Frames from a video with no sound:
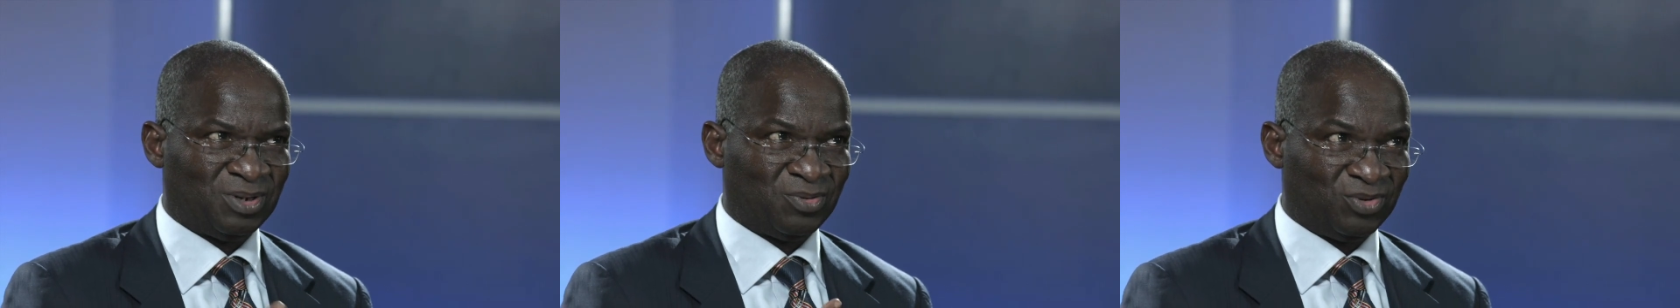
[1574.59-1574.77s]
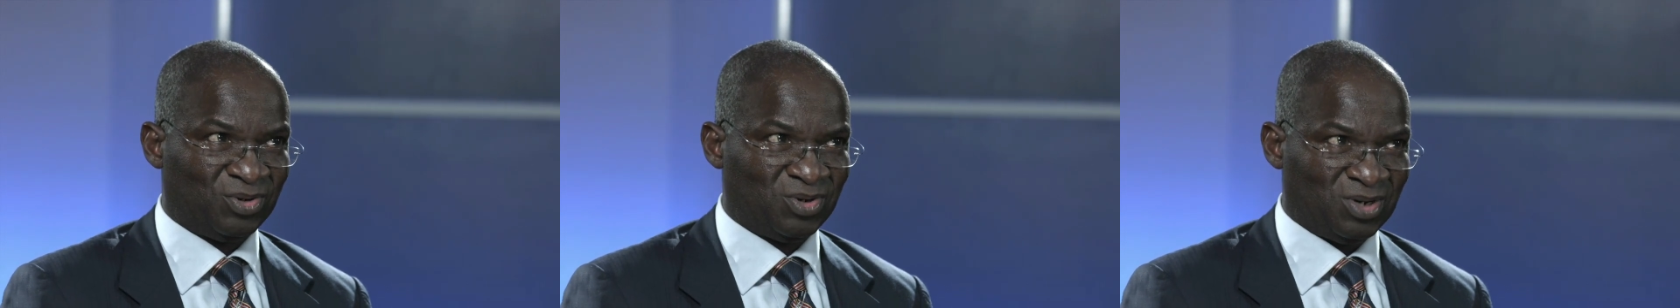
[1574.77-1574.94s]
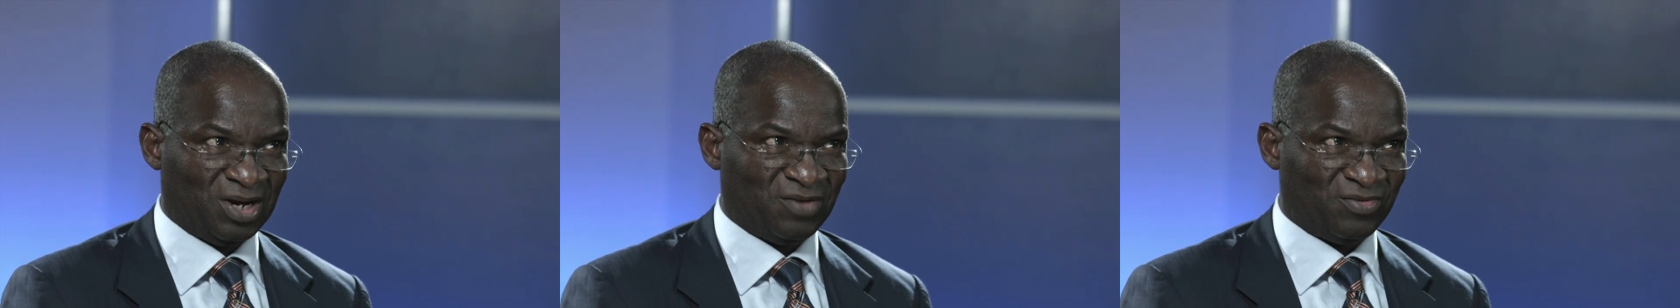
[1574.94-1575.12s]
We
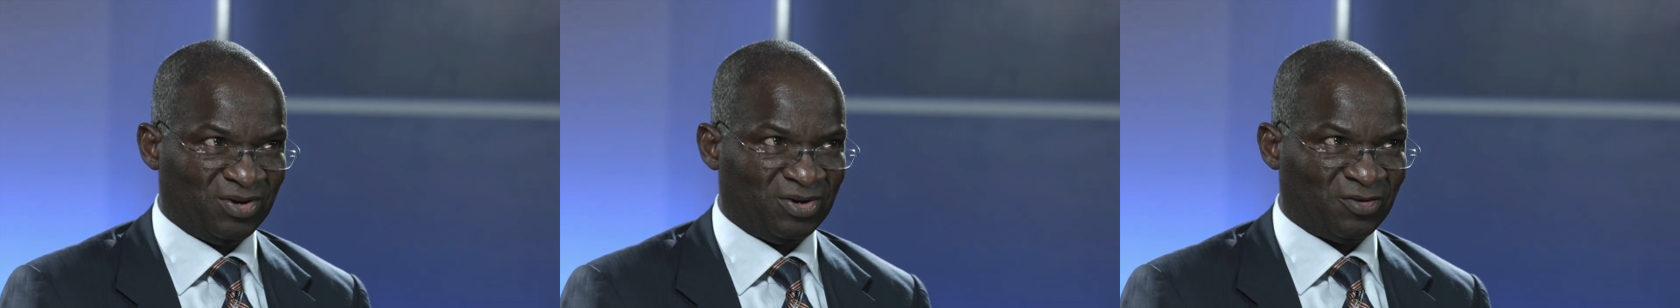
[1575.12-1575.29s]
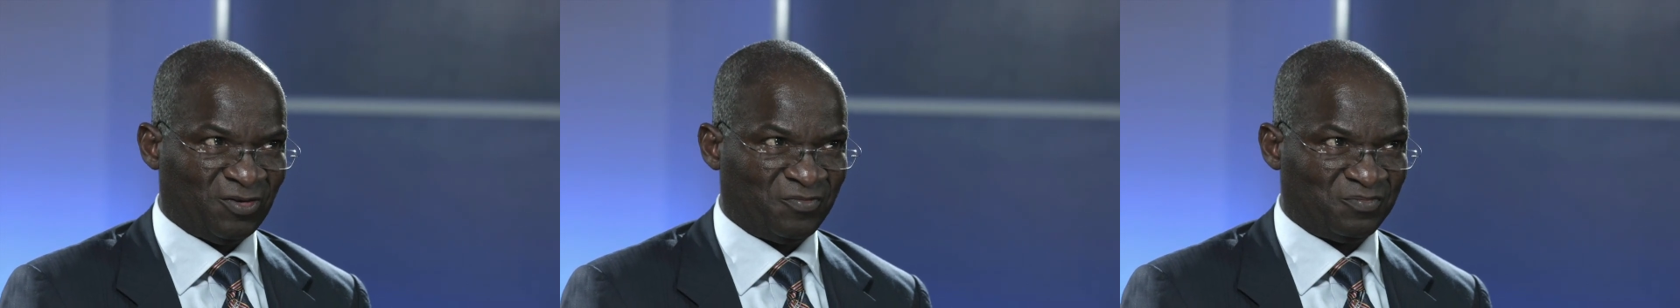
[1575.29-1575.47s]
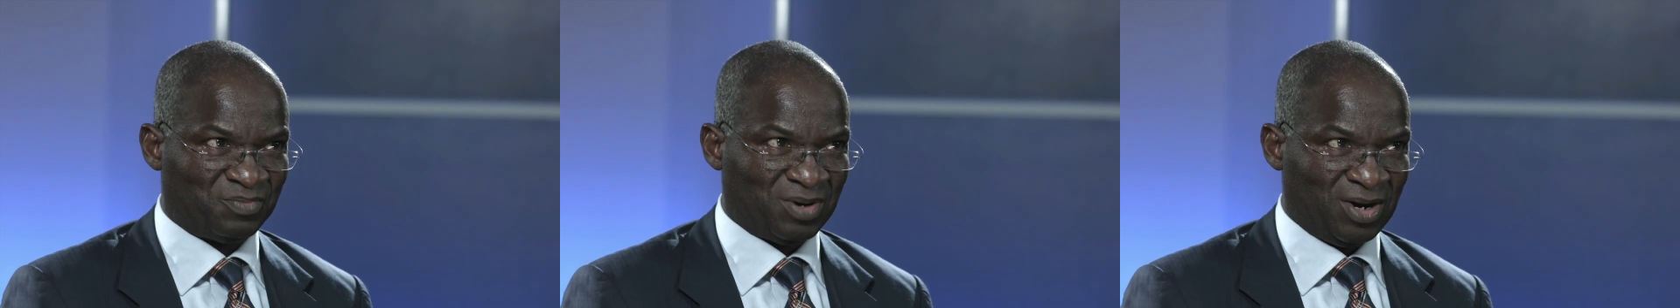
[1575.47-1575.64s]
don't have
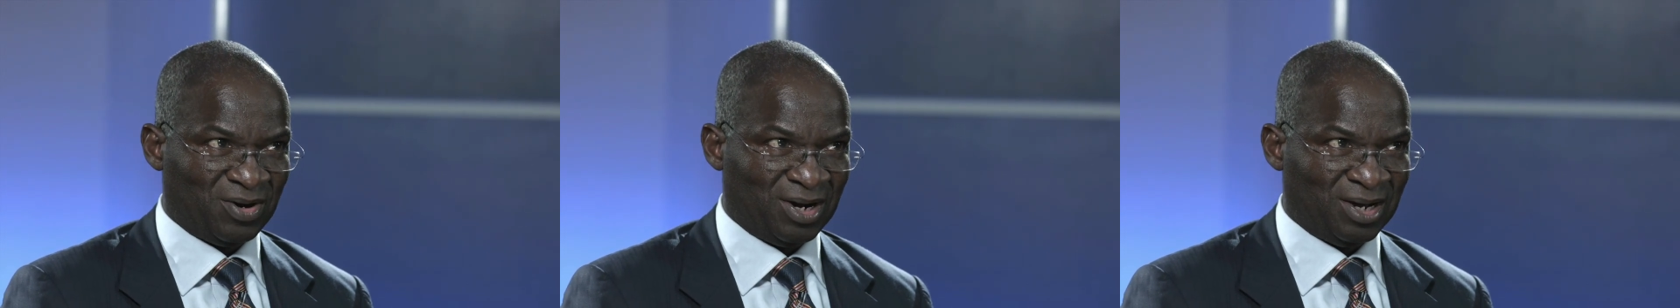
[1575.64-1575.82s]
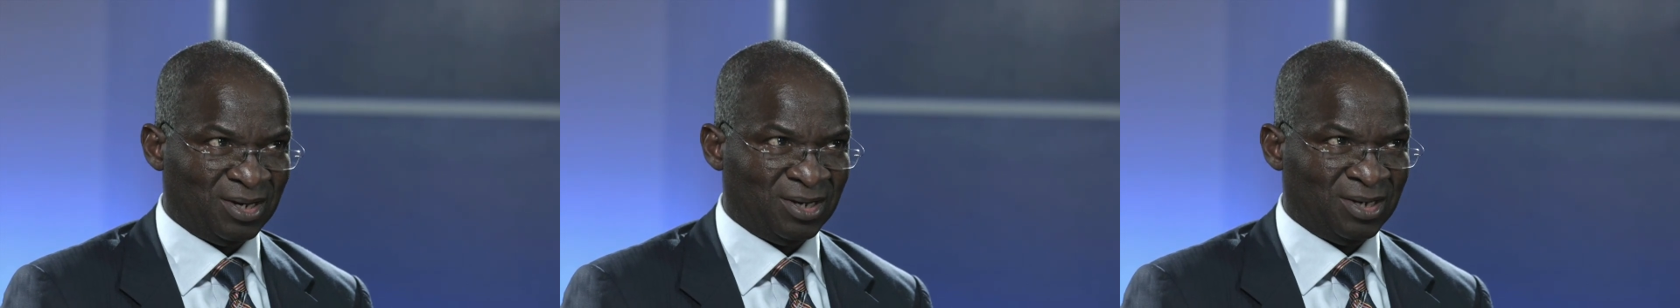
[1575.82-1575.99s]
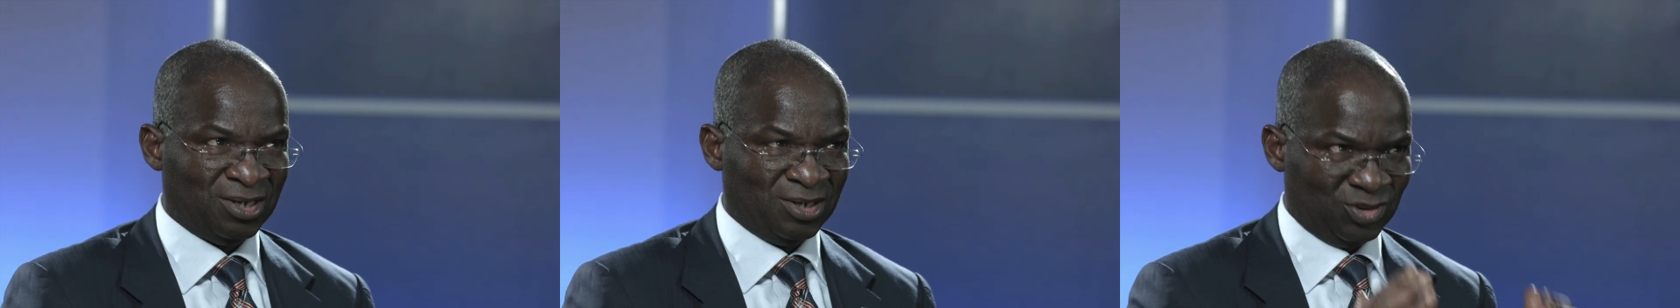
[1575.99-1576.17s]
enough power.
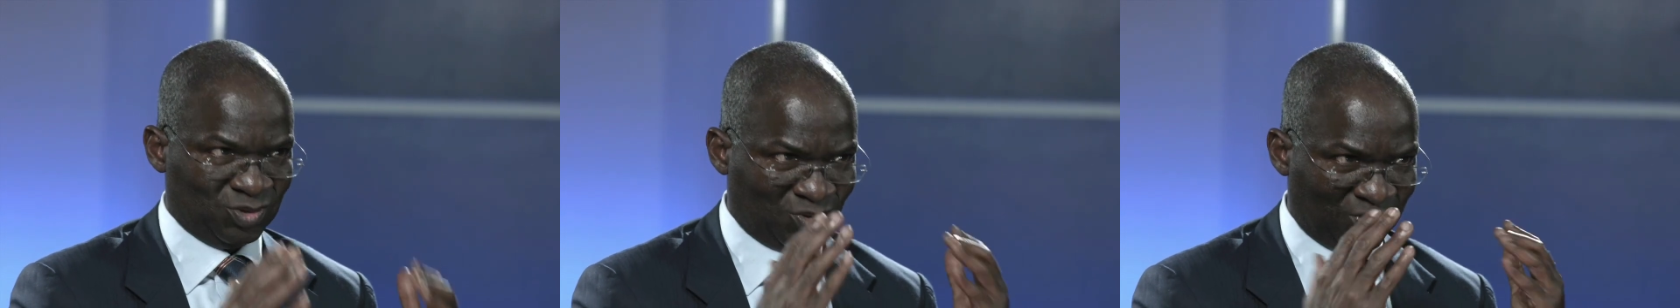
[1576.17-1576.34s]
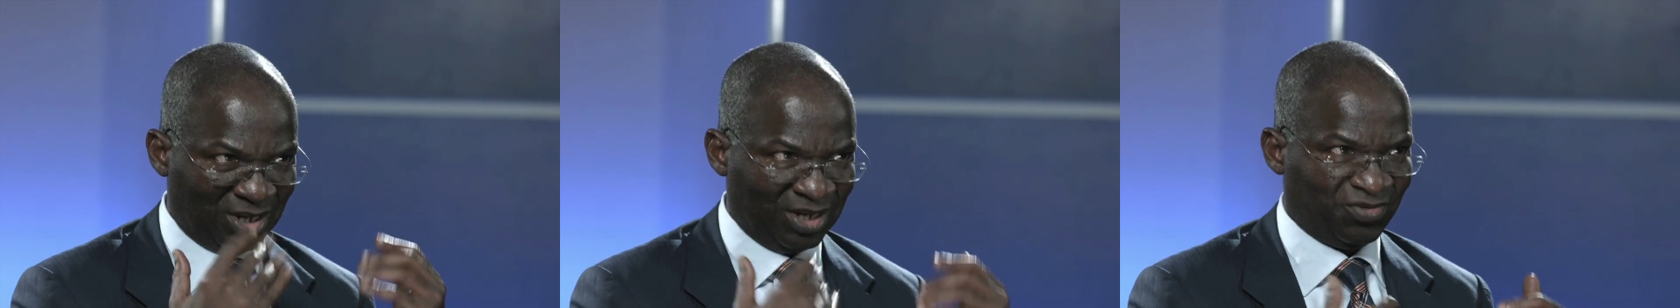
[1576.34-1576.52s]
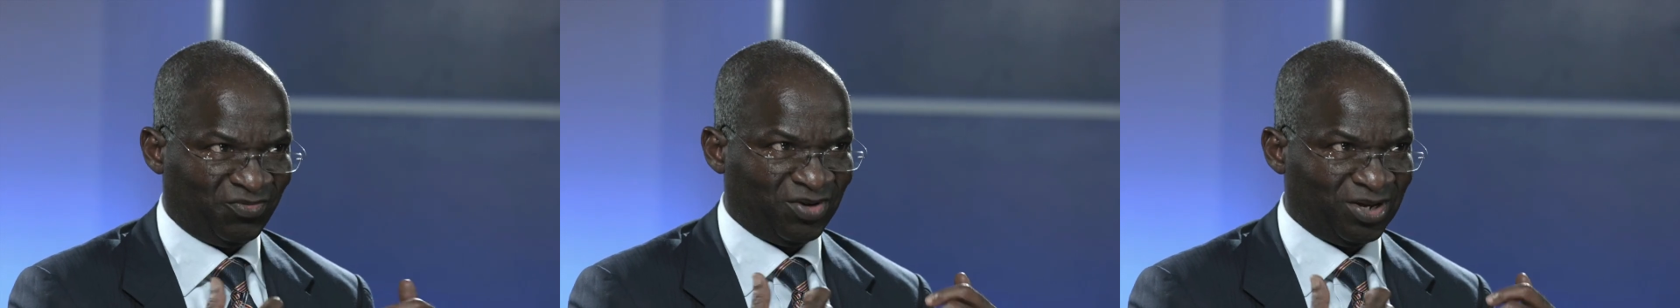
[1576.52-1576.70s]
So
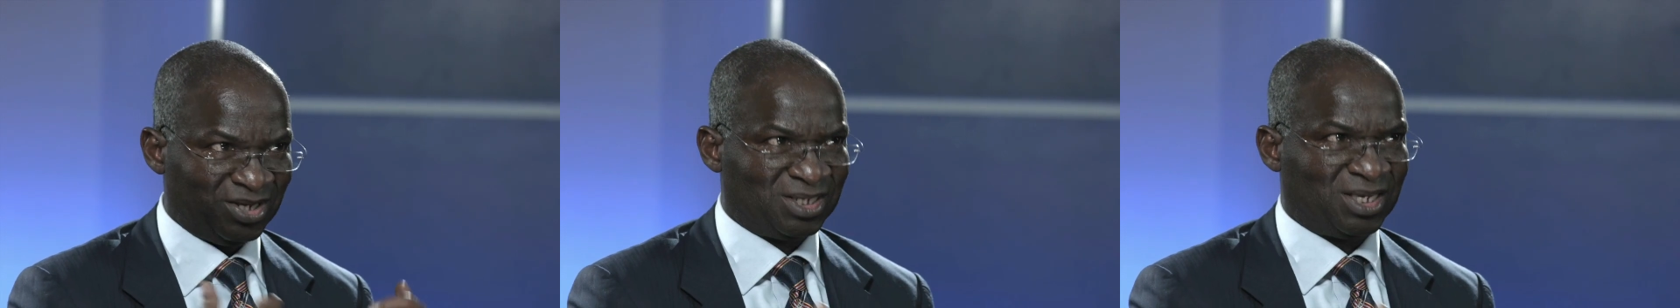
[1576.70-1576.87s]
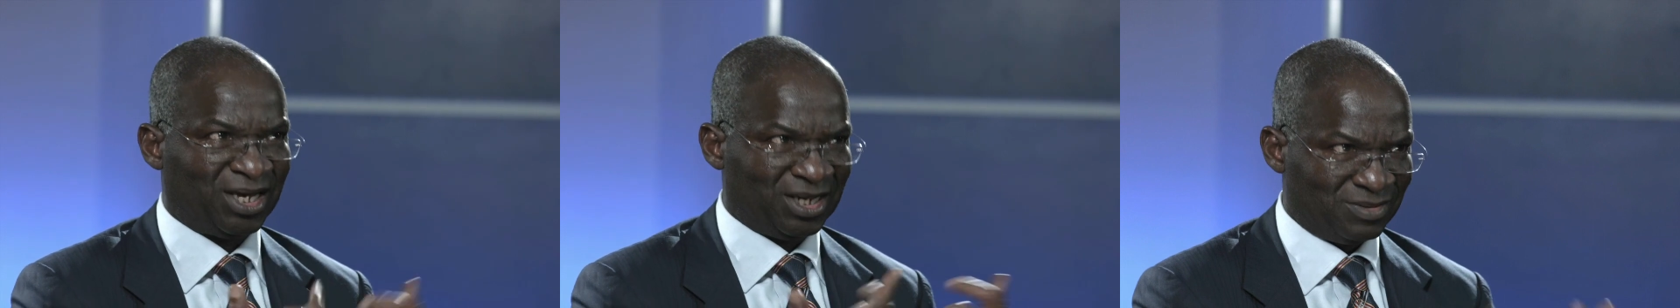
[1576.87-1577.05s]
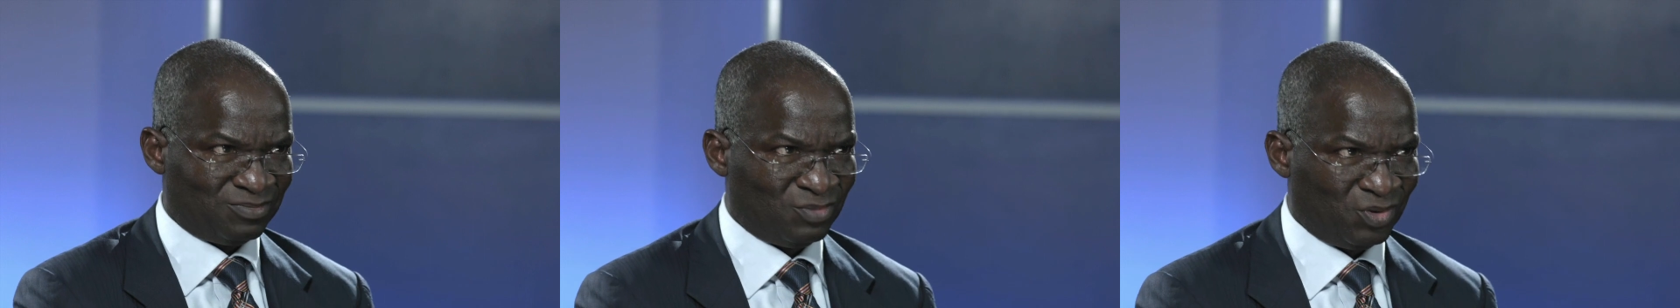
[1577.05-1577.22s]
let's first
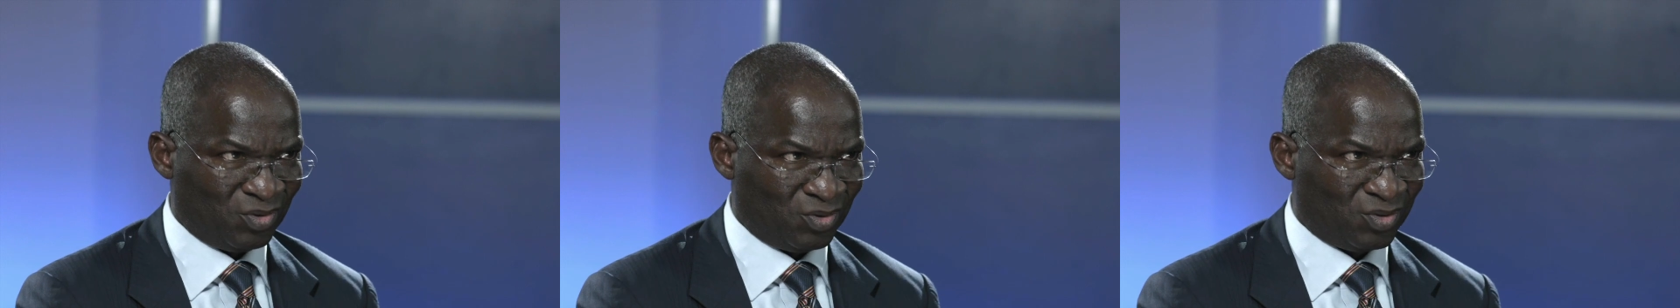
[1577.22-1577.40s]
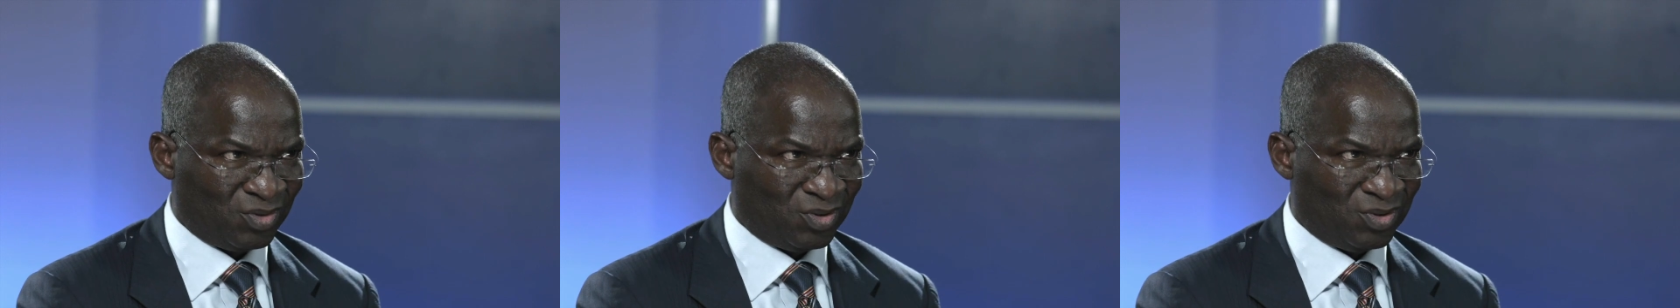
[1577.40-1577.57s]
get more.